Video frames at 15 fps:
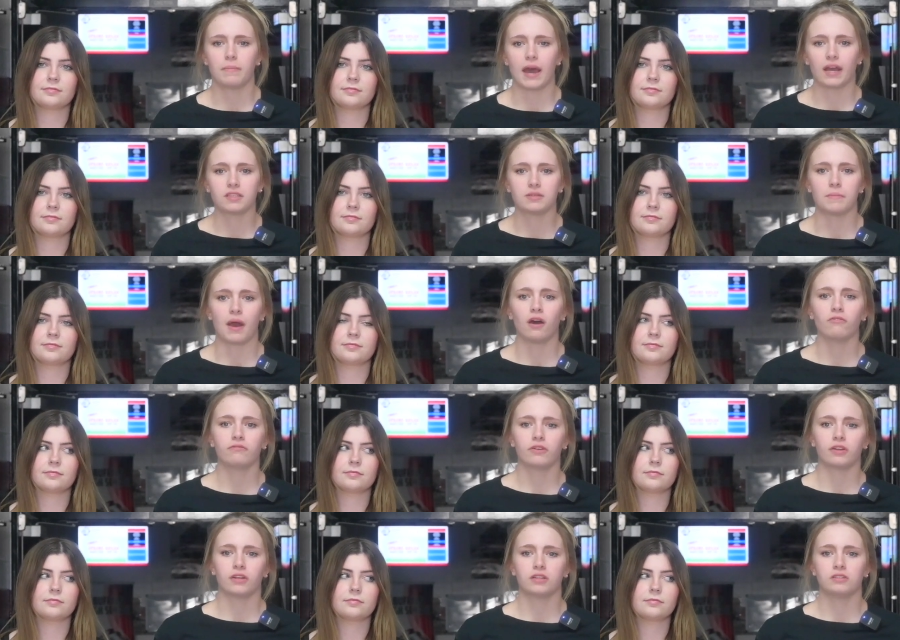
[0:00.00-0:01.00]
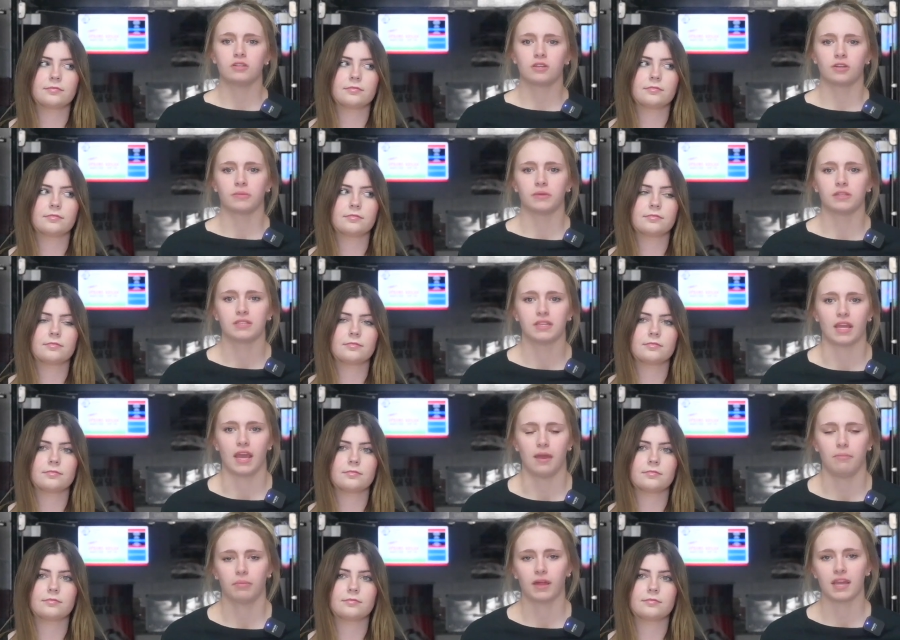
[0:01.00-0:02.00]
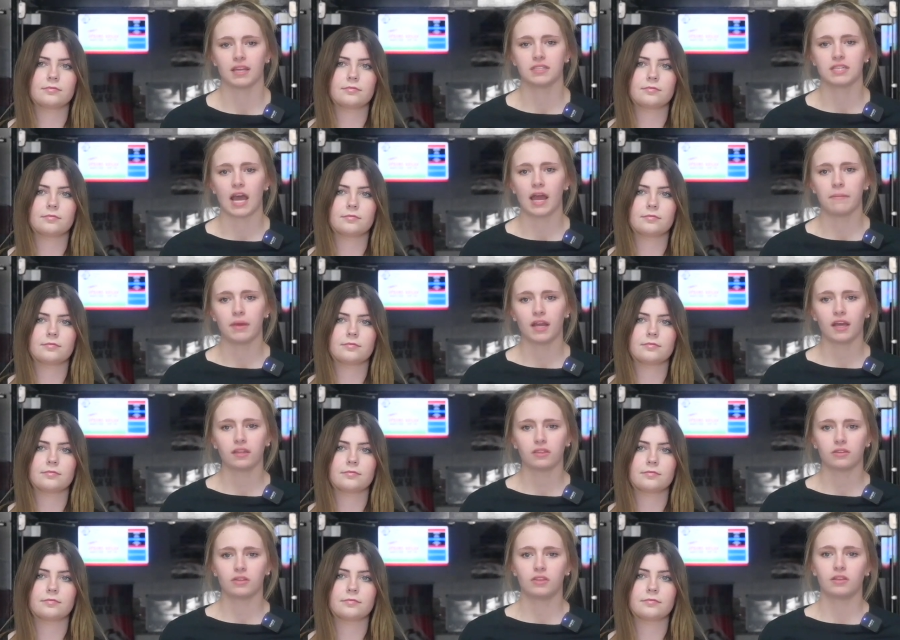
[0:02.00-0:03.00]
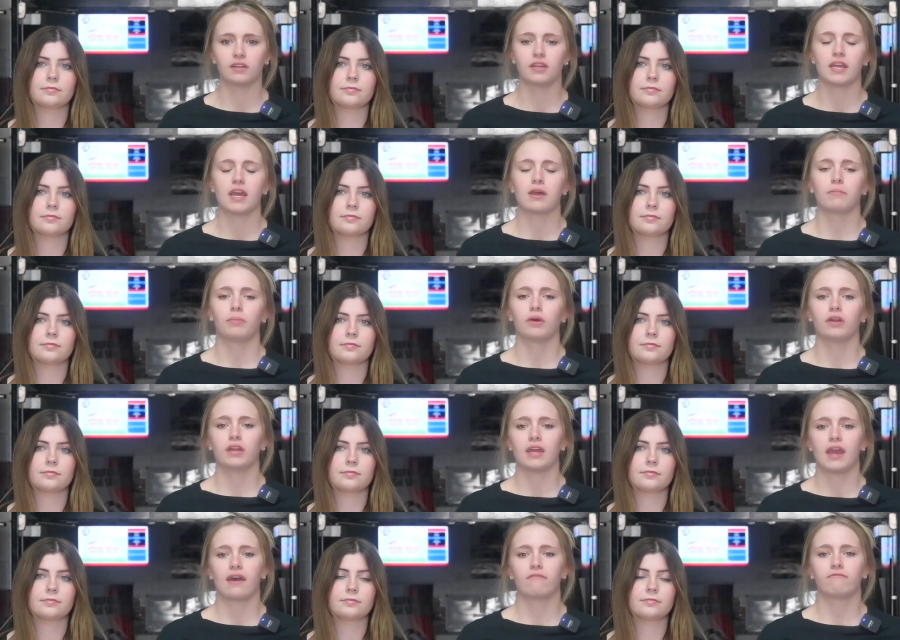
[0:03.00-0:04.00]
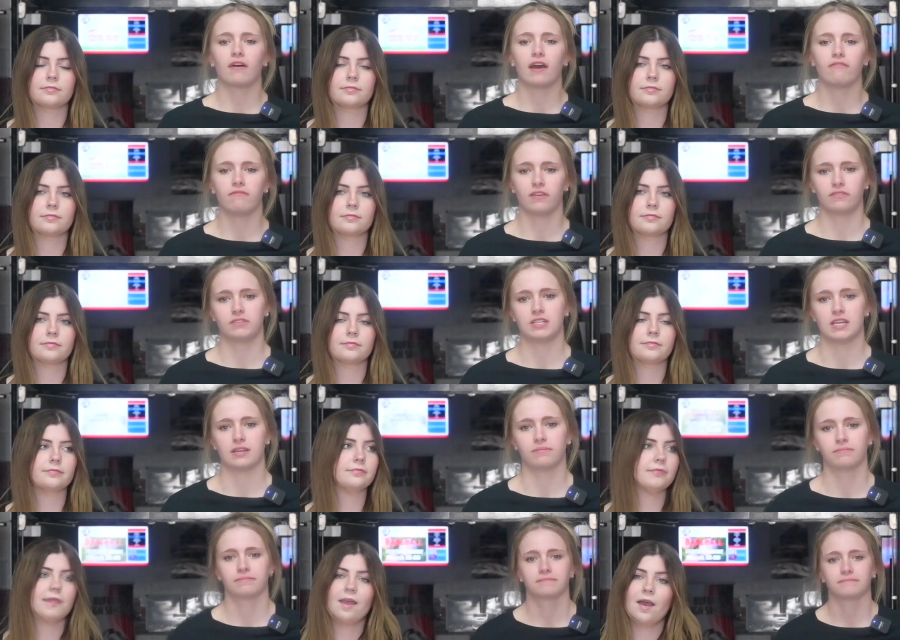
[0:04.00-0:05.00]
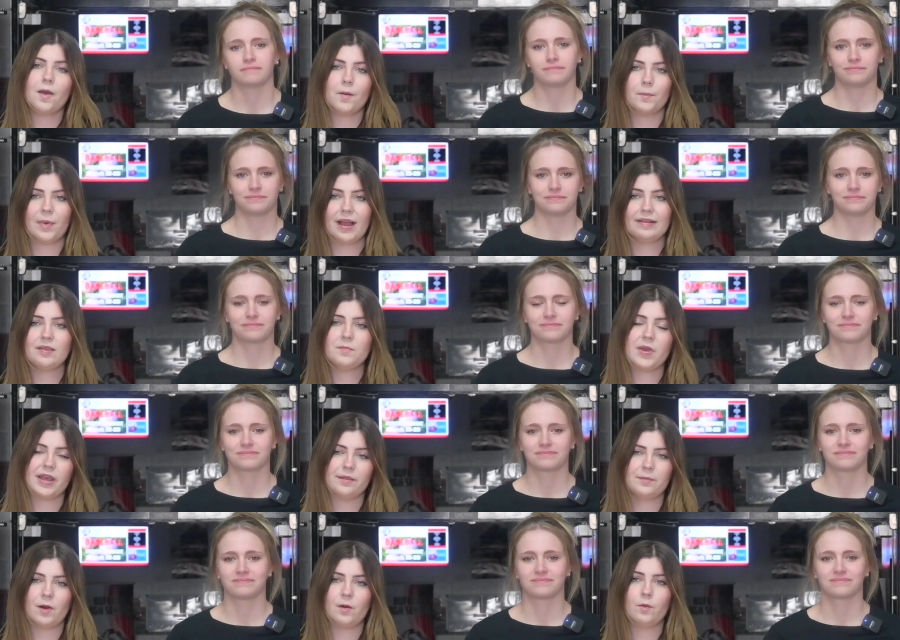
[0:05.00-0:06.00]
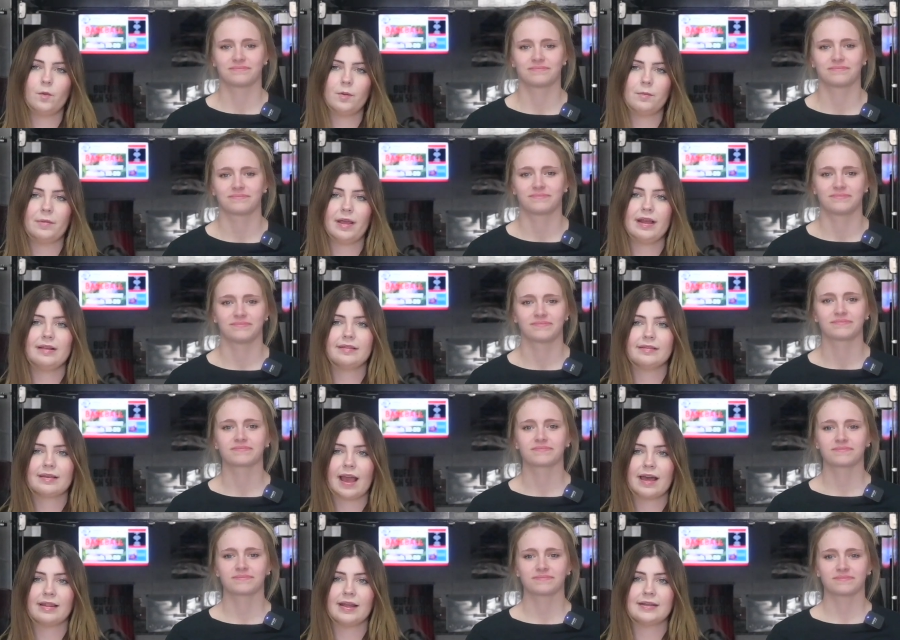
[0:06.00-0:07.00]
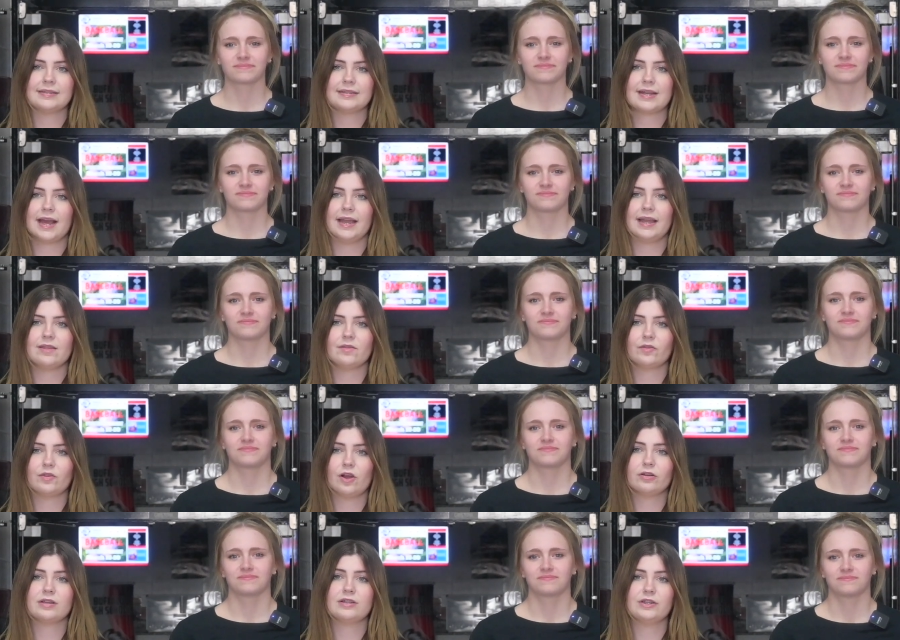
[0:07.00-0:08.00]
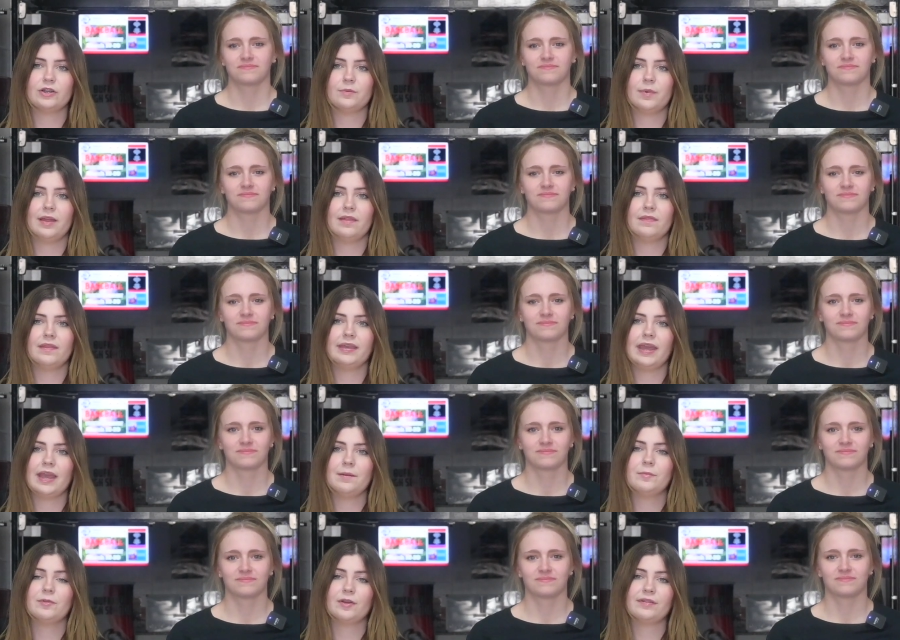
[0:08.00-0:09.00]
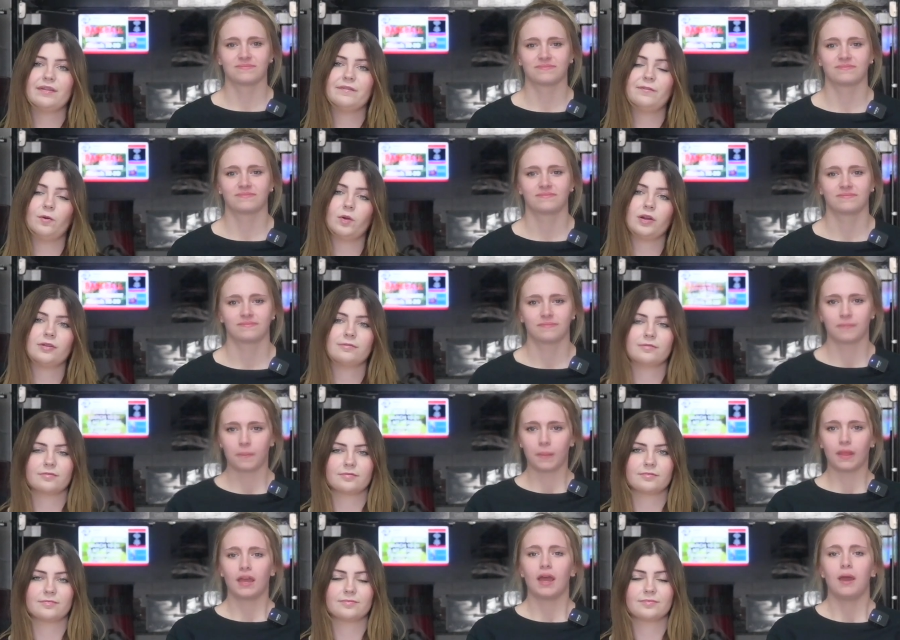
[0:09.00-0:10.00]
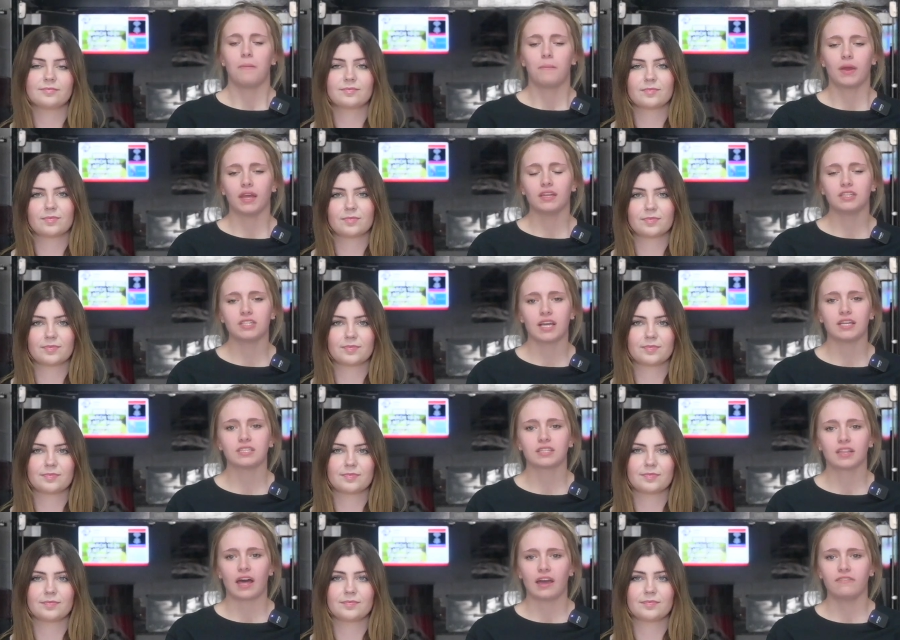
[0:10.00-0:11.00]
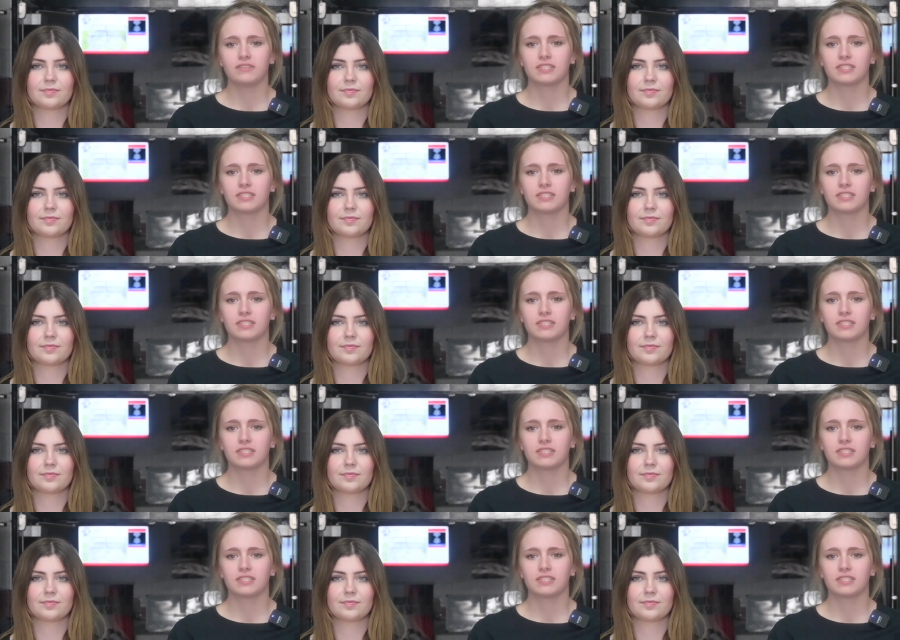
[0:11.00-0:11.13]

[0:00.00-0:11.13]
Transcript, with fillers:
Speaker 1: back to Mount Vernon tournament today, playing Diamond at 3:30 and Purdy at 5:15.
Speaker 2: Bison Baseball will be playing Skyline tonight in the Stockton tournament. The game starts at 4.
Speaker 1: BHS Life